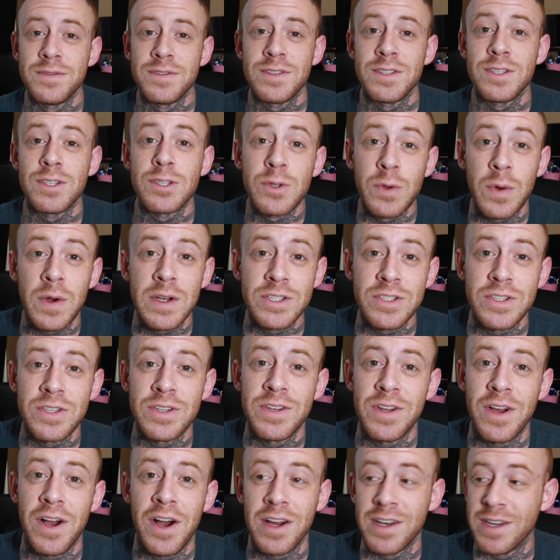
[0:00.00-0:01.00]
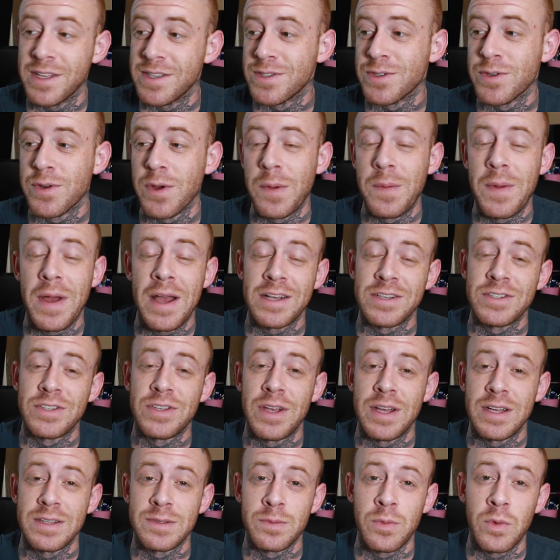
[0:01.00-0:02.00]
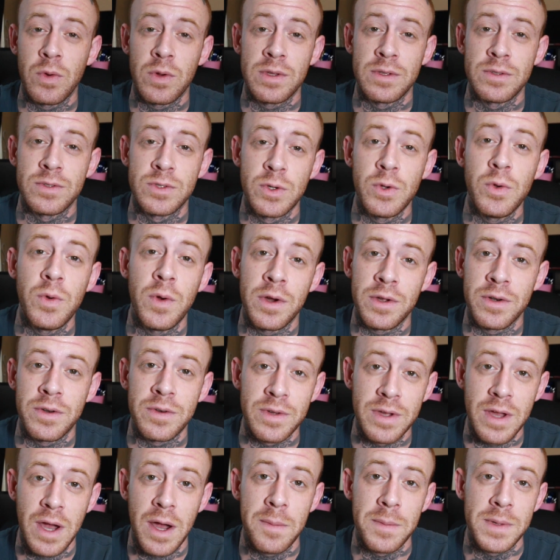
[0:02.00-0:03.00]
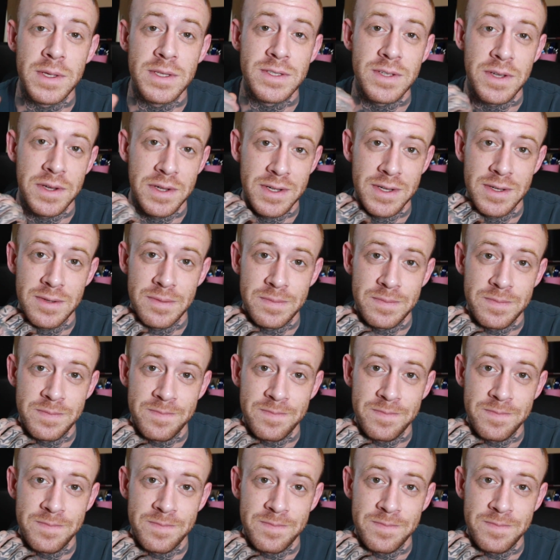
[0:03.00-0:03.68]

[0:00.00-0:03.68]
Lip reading: This question on Instagram actually has more than 200 comments on it.